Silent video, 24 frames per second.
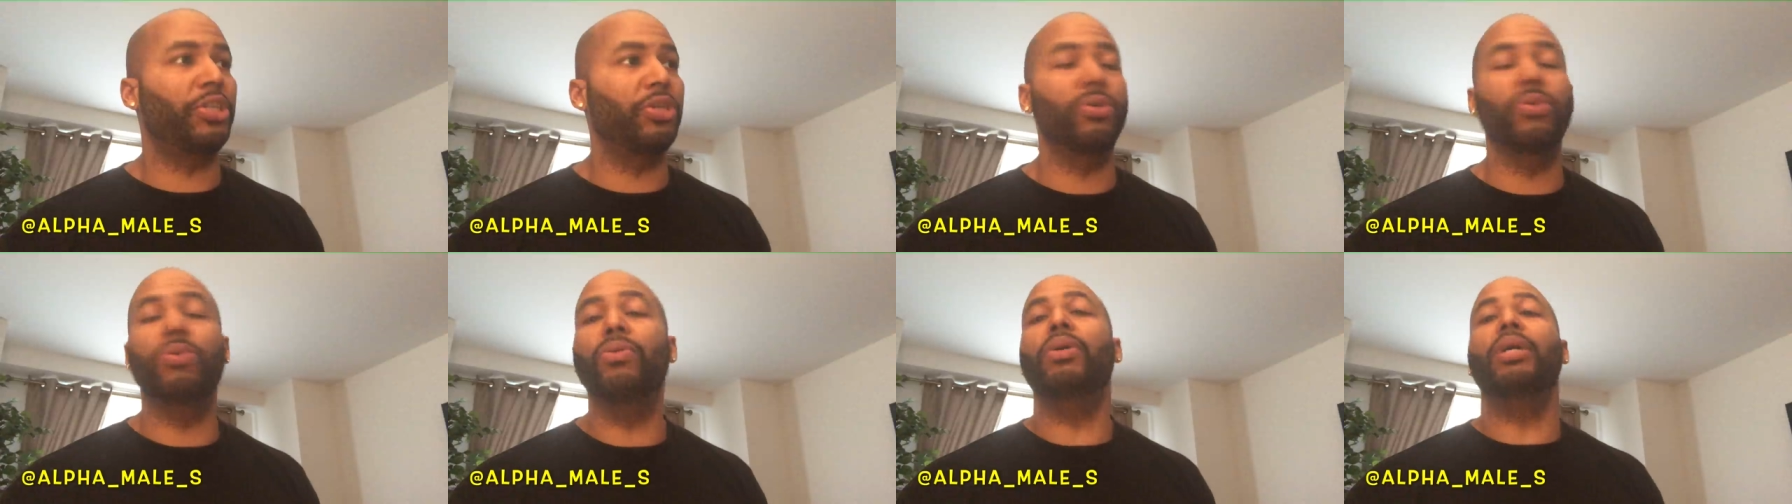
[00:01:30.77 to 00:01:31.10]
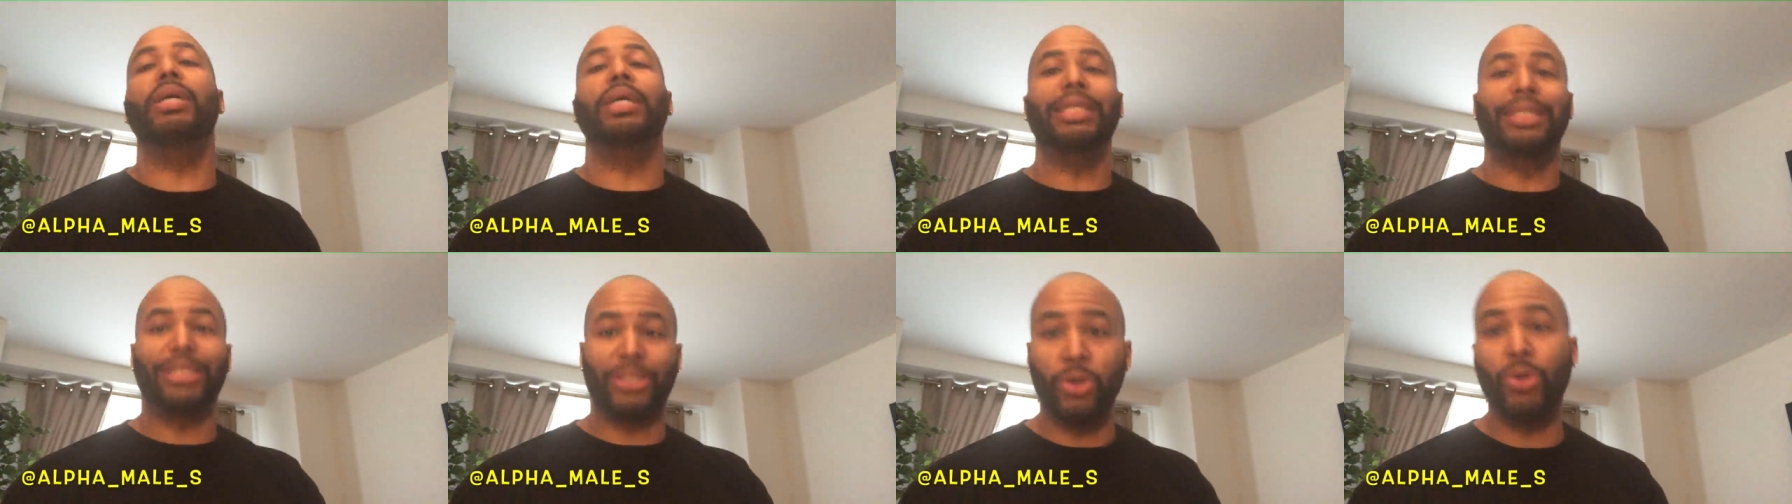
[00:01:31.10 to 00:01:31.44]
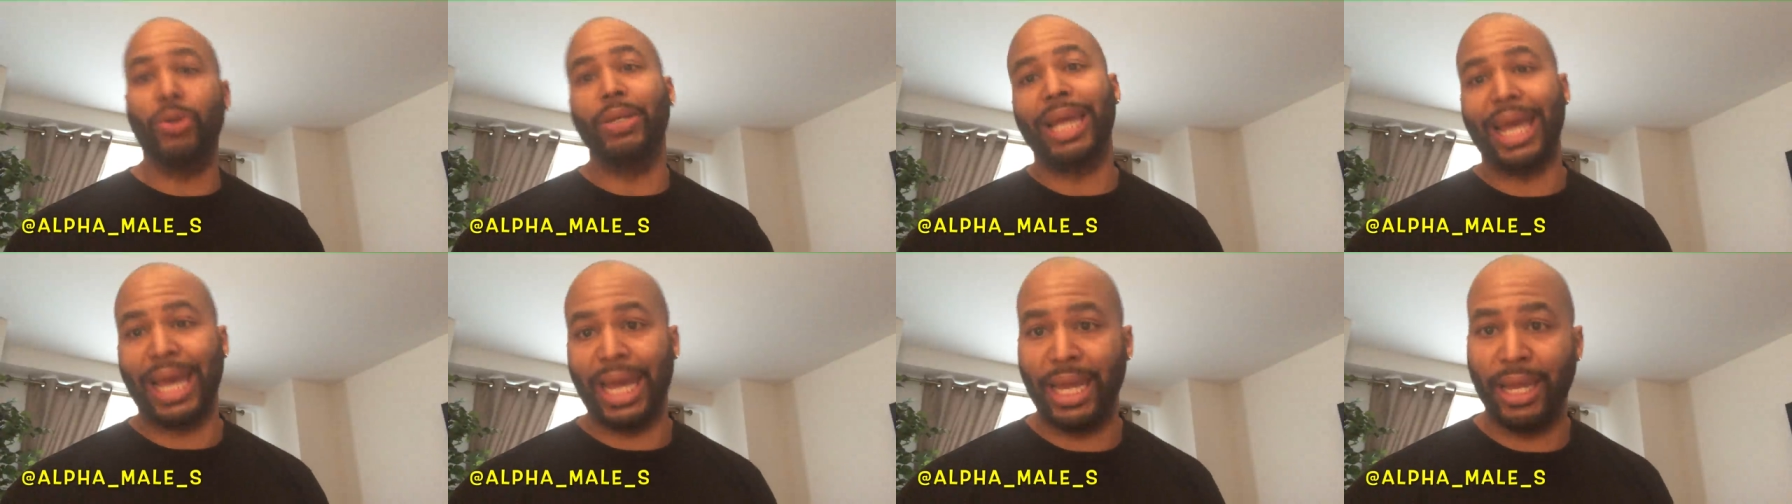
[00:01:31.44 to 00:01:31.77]
you
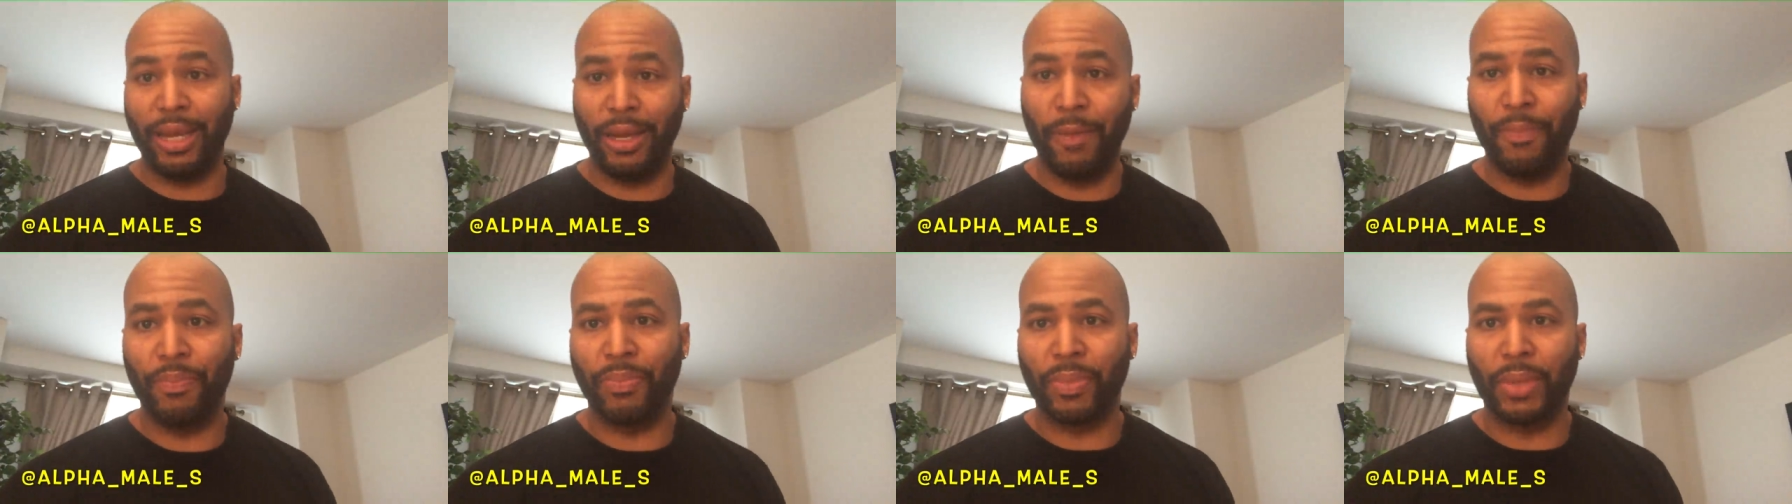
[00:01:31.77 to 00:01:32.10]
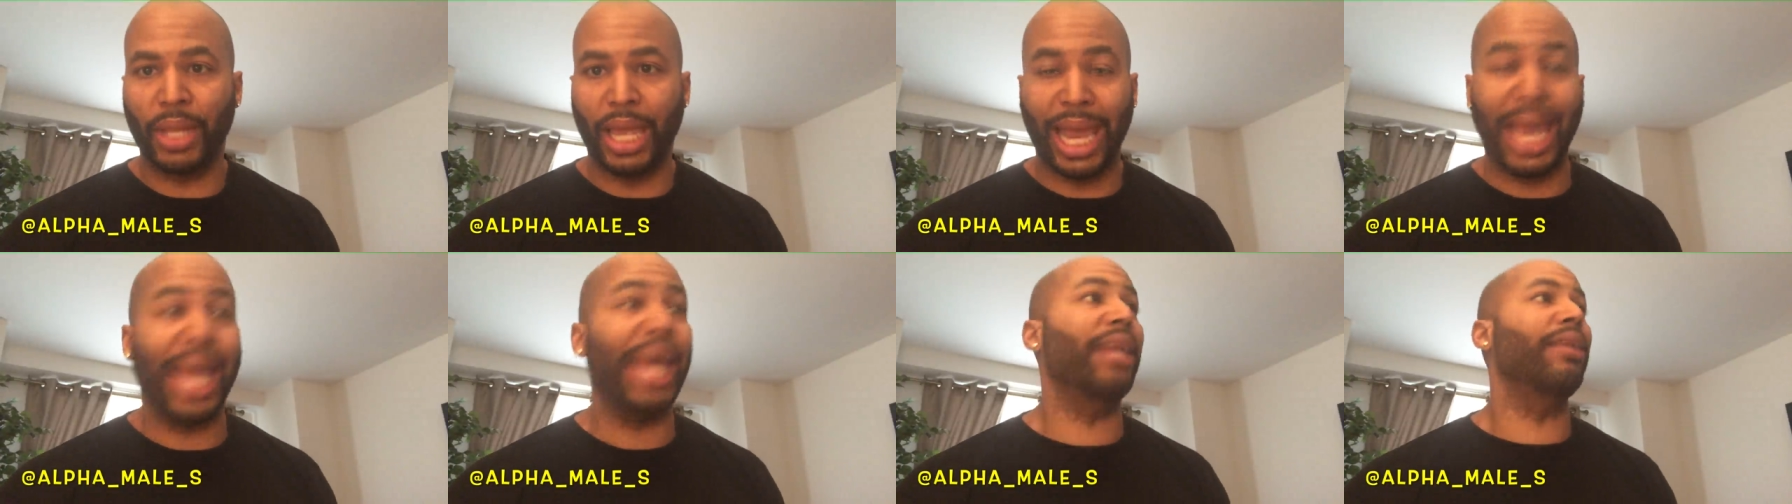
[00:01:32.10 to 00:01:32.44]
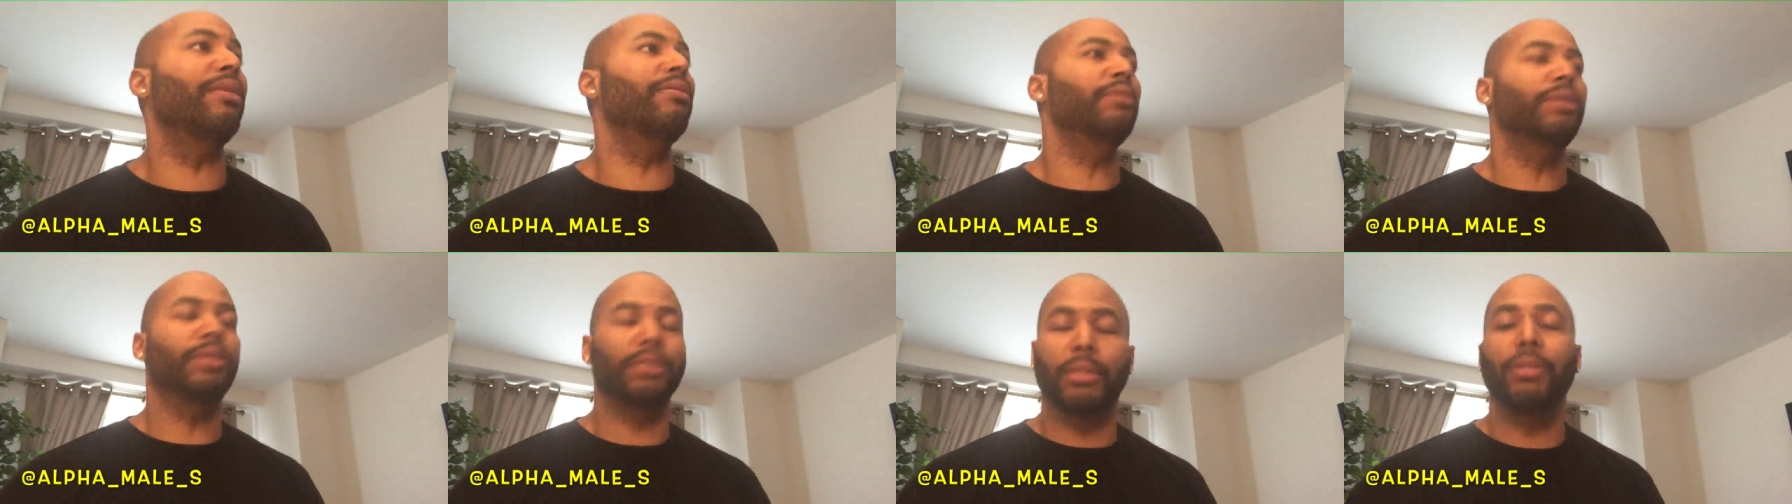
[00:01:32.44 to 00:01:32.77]
today and